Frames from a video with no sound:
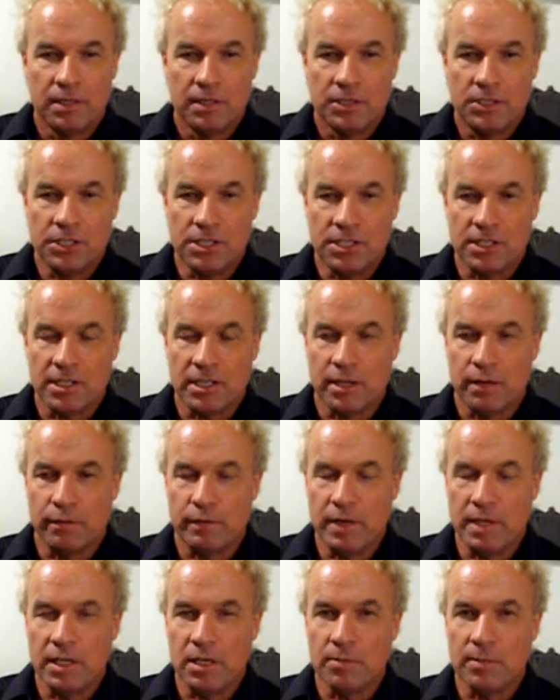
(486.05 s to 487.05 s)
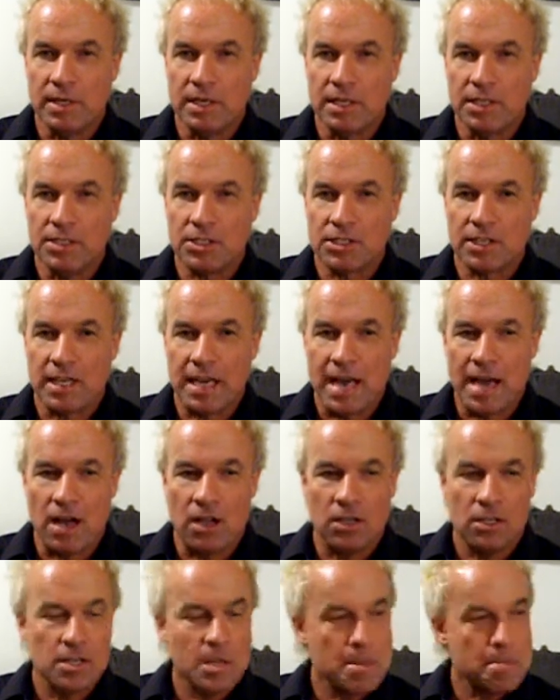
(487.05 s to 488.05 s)
She's a Vietnamese
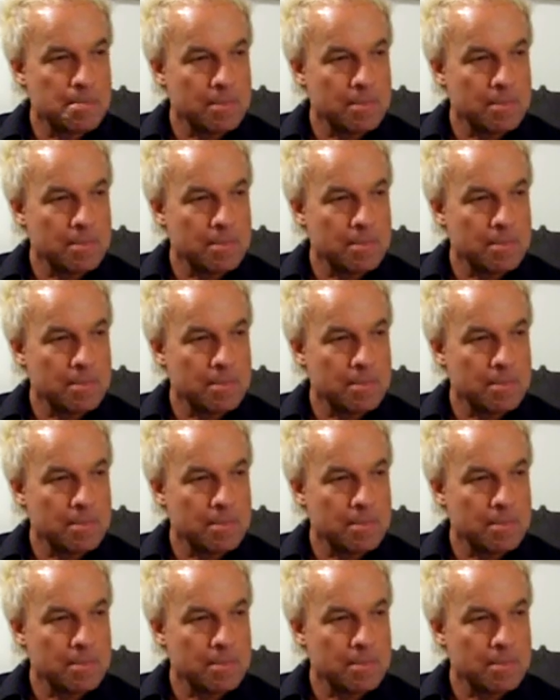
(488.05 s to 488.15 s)
gal.